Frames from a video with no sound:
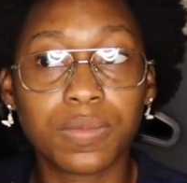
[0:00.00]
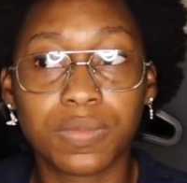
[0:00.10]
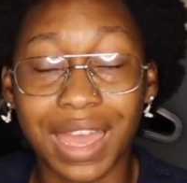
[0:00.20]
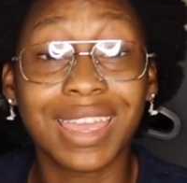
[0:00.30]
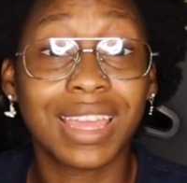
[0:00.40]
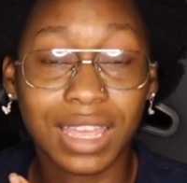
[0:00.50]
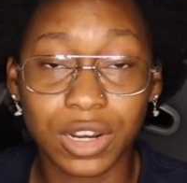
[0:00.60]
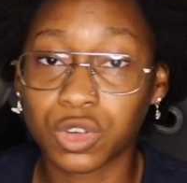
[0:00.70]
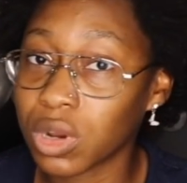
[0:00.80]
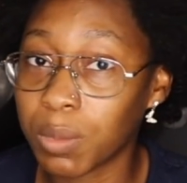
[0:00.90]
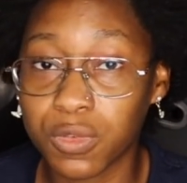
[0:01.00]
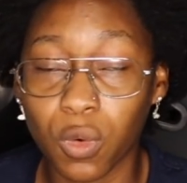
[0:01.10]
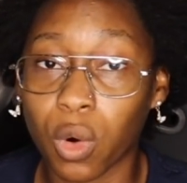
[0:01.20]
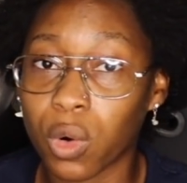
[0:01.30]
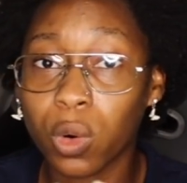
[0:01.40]
that he can get in trouble
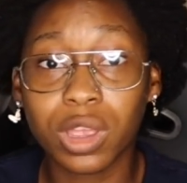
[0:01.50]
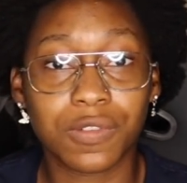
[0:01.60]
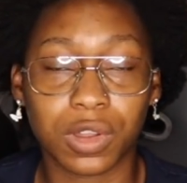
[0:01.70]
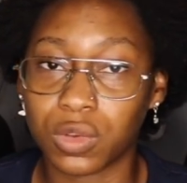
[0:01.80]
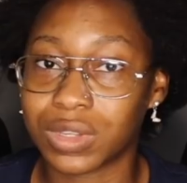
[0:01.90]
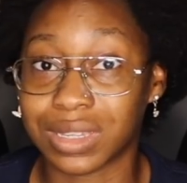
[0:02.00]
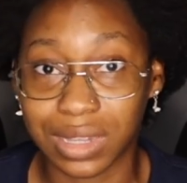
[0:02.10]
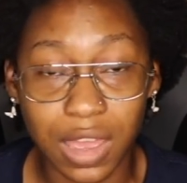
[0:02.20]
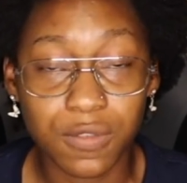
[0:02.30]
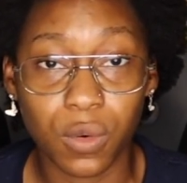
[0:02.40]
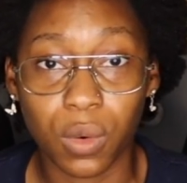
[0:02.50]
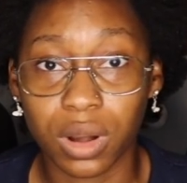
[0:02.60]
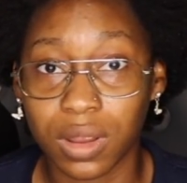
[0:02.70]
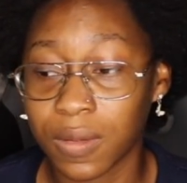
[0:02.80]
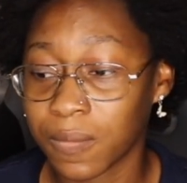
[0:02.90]
for or even lose his life for.